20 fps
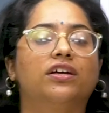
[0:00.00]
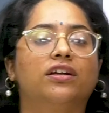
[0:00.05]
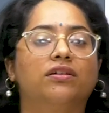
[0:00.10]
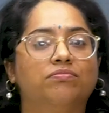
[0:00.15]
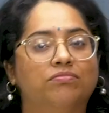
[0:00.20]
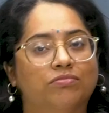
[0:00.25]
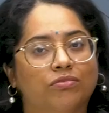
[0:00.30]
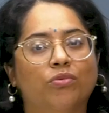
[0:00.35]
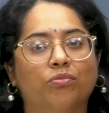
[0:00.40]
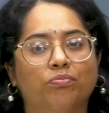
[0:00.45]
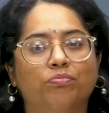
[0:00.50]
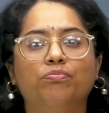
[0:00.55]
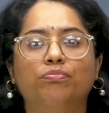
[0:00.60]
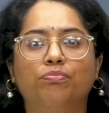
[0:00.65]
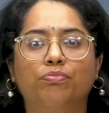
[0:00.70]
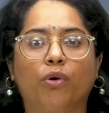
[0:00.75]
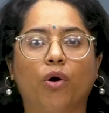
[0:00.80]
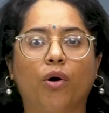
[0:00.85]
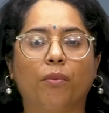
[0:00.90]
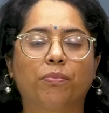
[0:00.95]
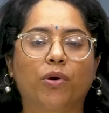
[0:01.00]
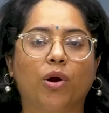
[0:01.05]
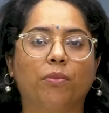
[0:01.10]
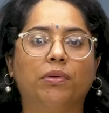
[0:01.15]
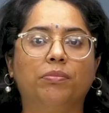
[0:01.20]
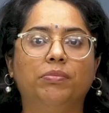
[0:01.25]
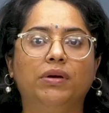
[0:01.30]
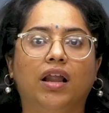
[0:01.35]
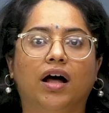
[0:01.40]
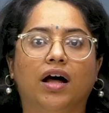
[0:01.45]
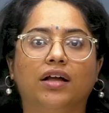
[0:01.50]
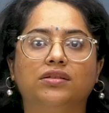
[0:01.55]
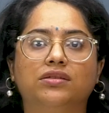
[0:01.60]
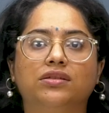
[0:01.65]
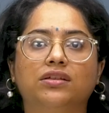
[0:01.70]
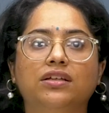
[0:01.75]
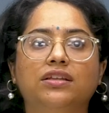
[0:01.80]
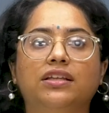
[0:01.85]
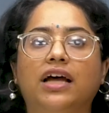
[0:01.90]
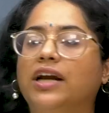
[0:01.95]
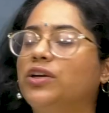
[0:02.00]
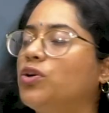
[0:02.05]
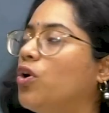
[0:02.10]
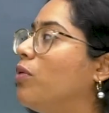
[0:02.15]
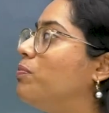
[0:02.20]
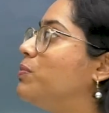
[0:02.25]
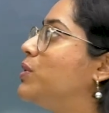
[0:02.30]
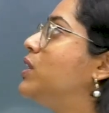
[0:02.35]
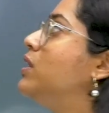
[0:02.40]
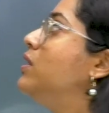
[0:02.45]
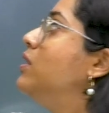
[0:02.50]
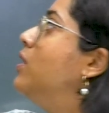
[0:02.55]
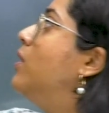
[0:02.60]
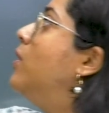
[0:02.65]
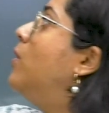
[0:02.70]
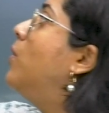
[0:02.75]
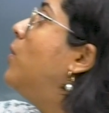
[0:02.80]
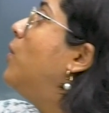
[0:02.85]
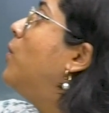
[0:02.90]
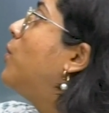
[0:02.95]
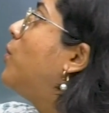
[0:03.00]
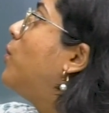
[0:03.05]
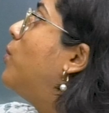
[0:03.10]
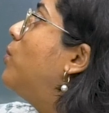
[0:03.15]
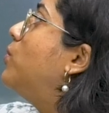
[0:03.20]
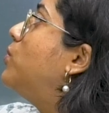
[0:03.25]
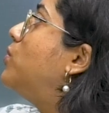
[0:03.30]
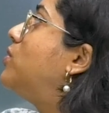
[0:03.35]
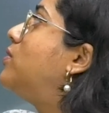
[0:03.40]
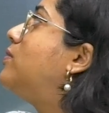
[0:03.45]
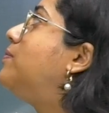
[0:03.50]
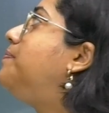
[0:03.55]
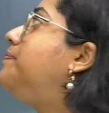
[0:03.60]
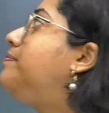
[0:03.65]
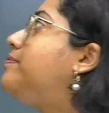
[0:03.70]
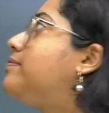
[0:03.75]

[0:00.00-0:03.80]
a probable answer, that option goes.